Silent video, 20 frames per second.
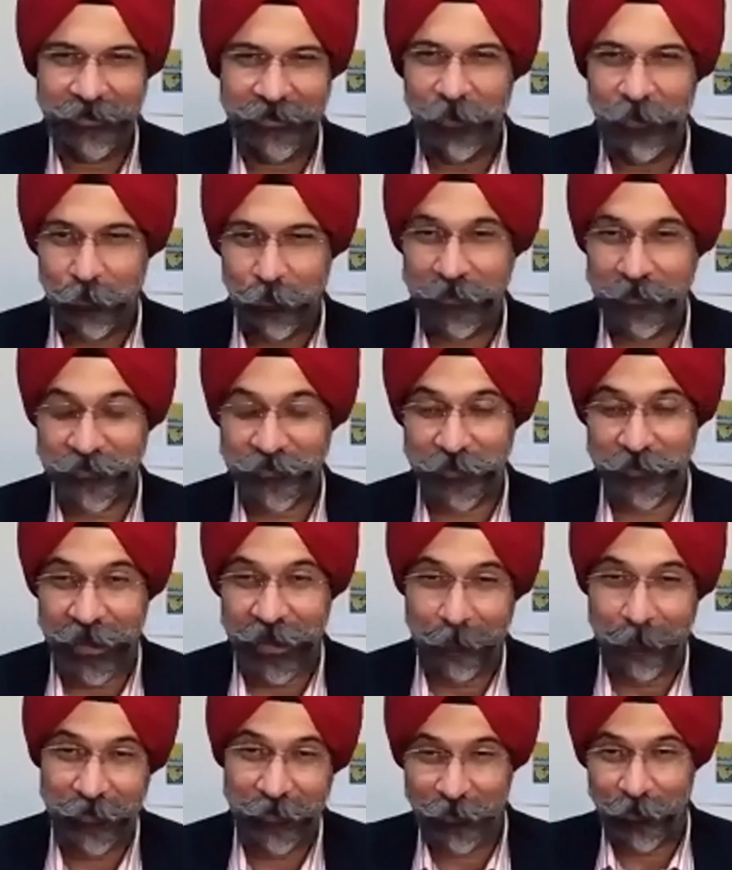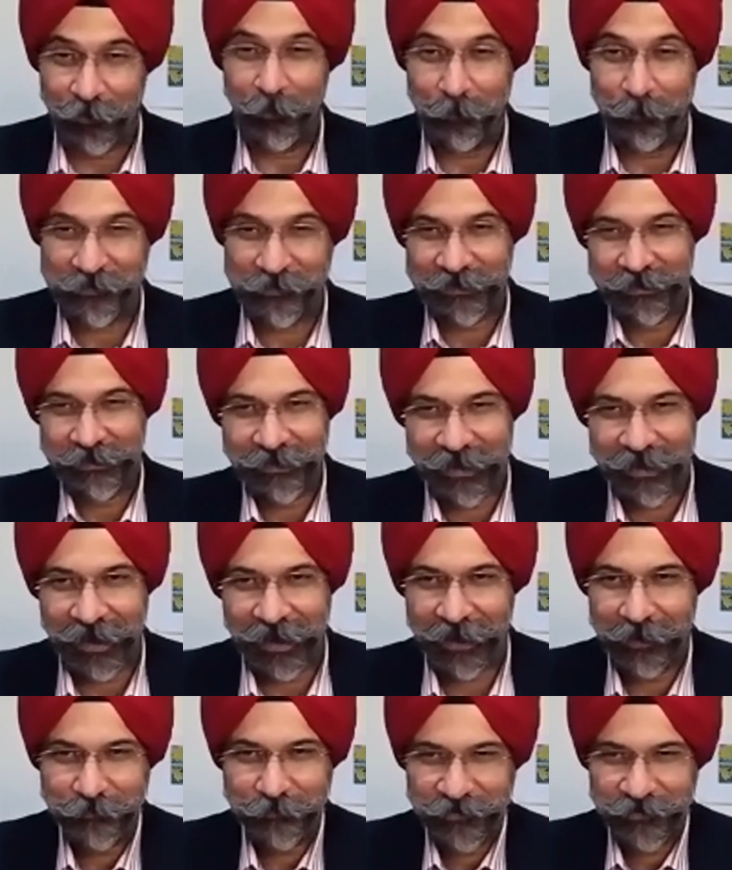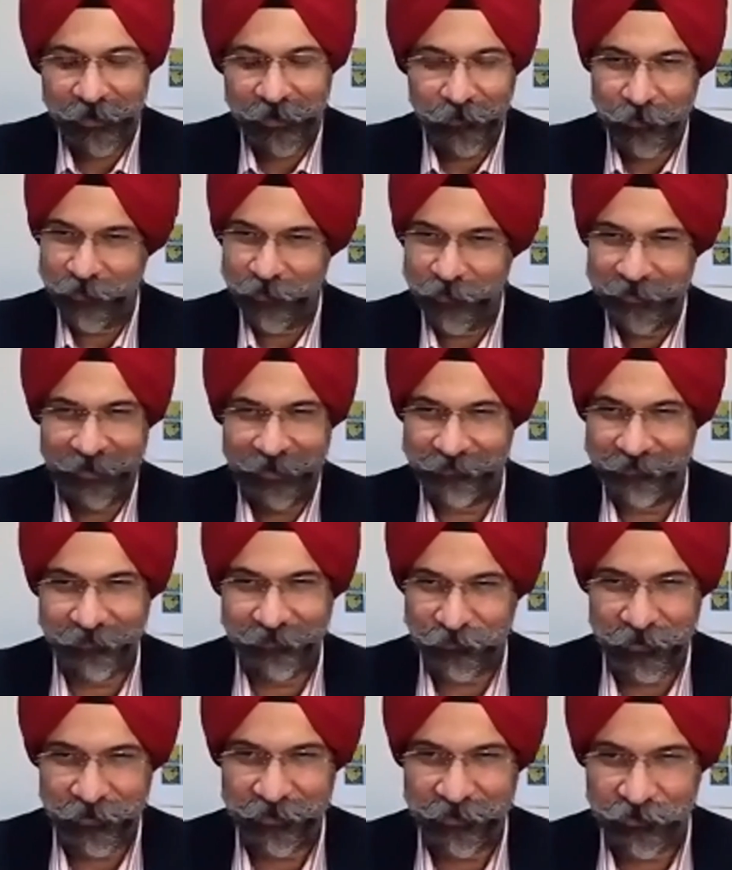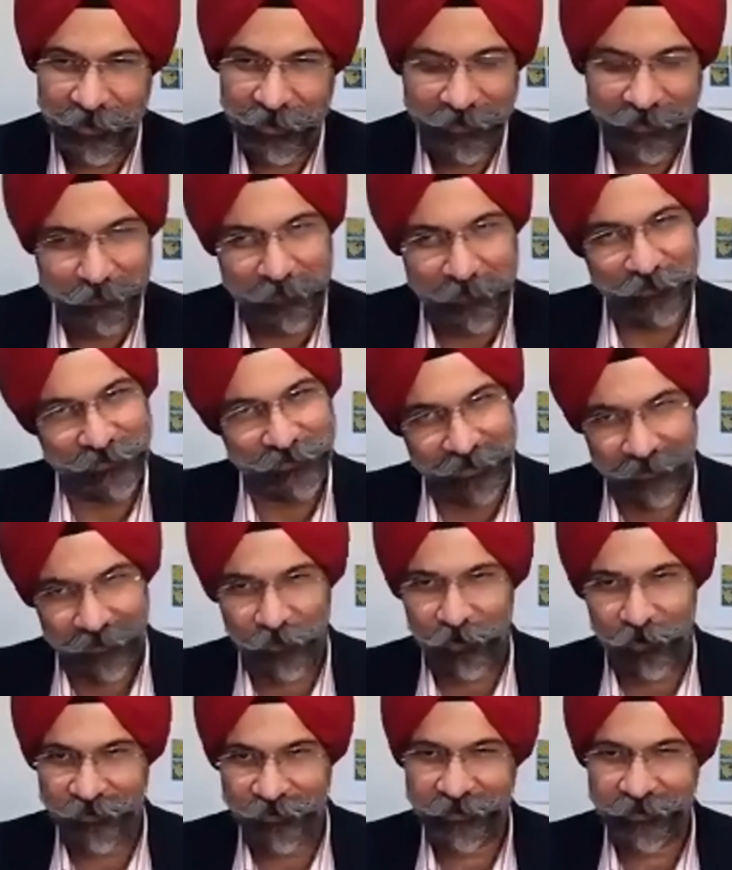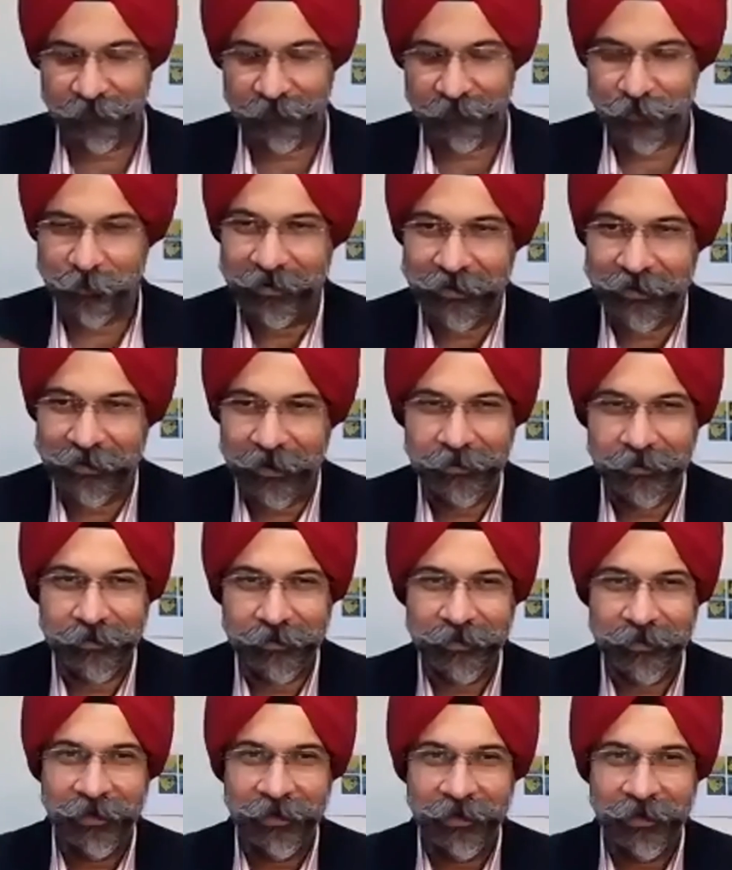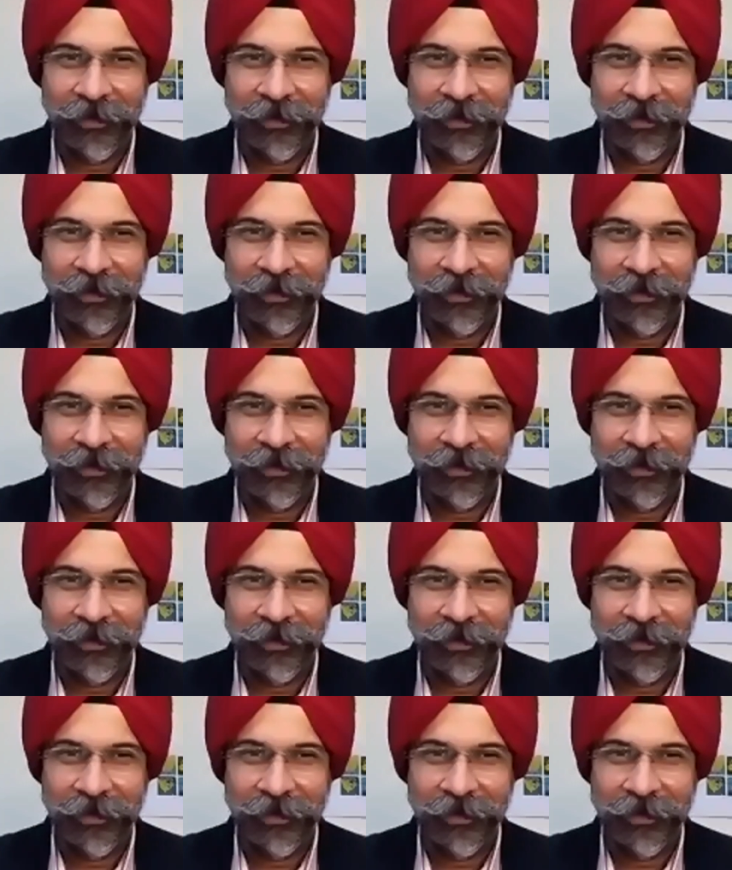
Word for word: What's going to happen? Obviously, the IIMs are going to take the three chairs because they're God's gift to mankind.